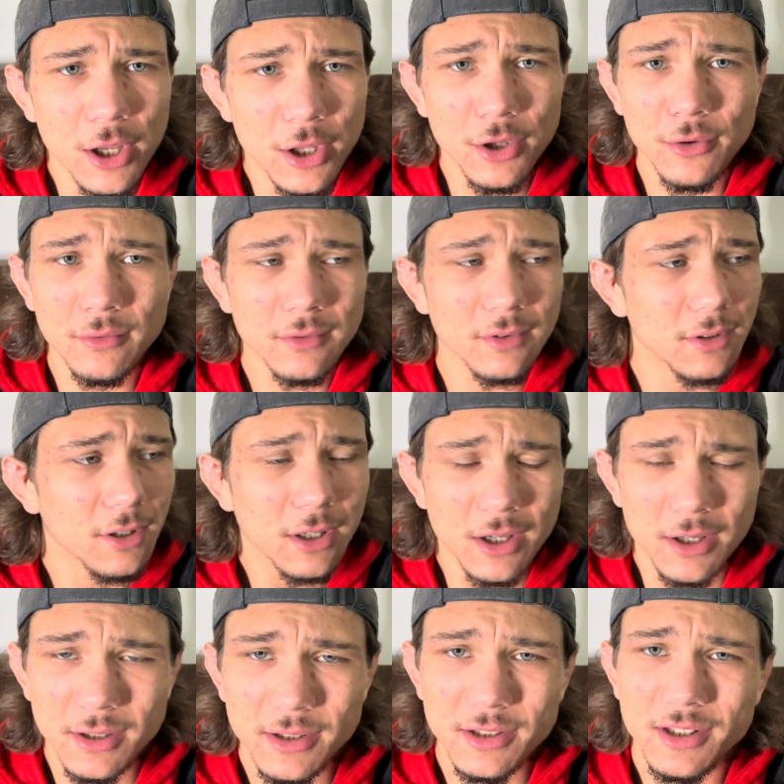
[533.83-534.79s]
You're
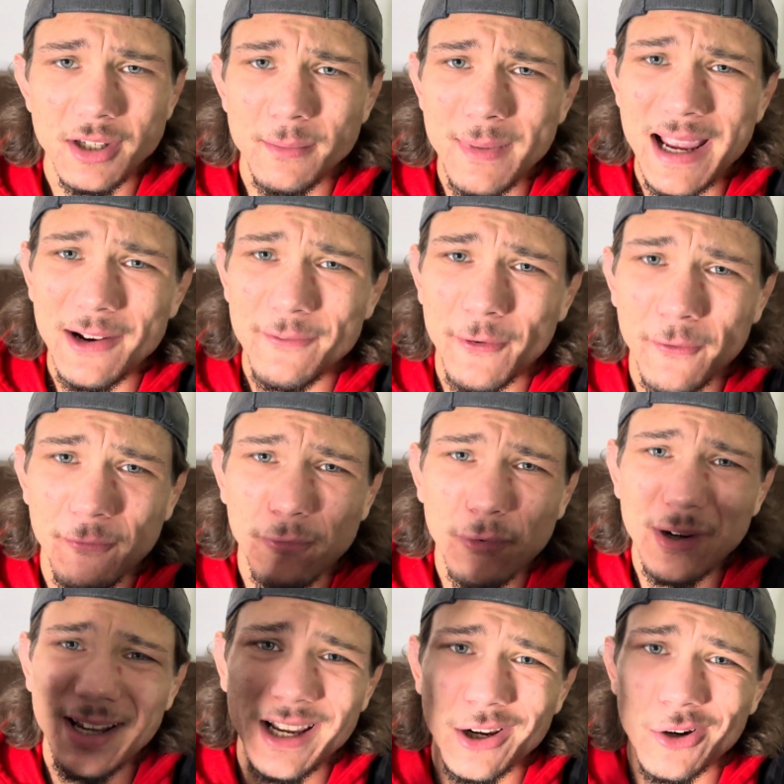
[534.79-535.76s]
made for
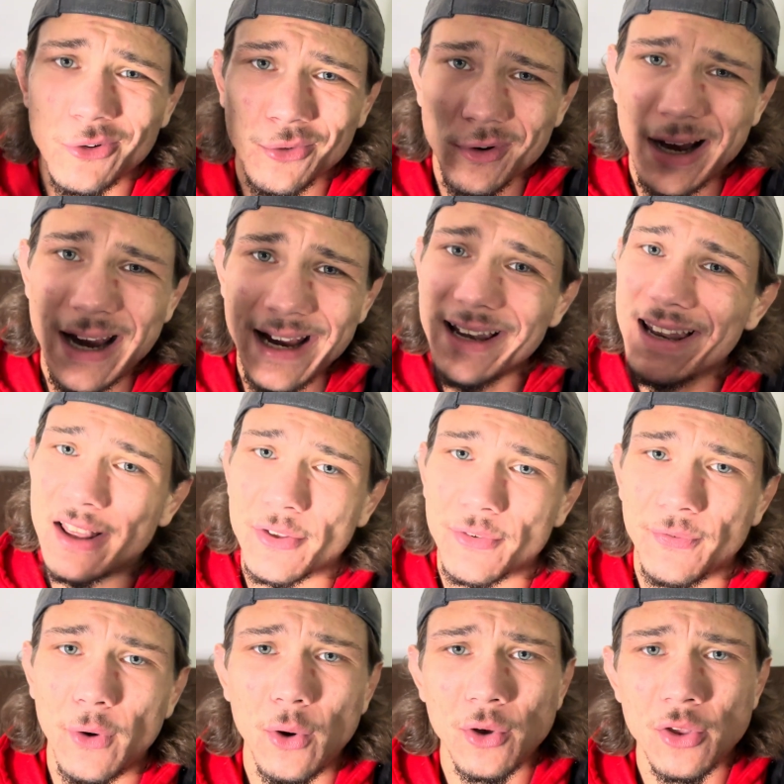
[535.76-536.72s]
freaking greatness,
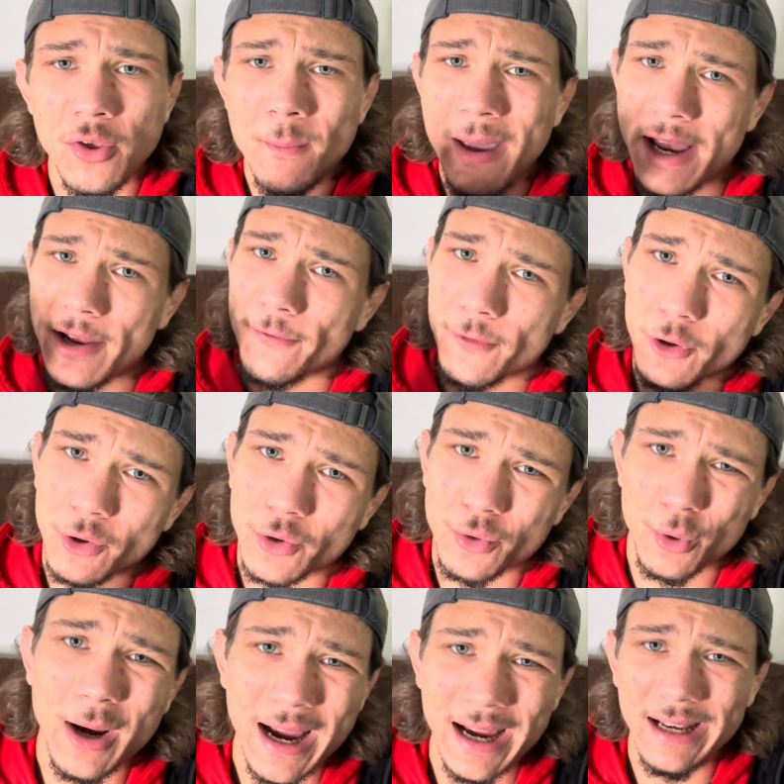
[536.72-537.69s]
folks. Made for
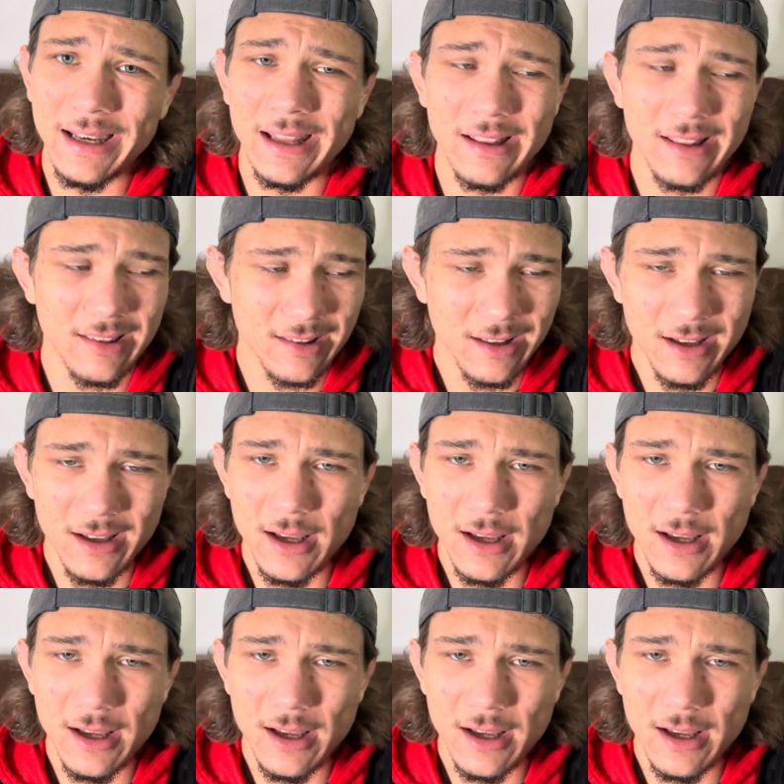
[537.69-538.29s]
greatness.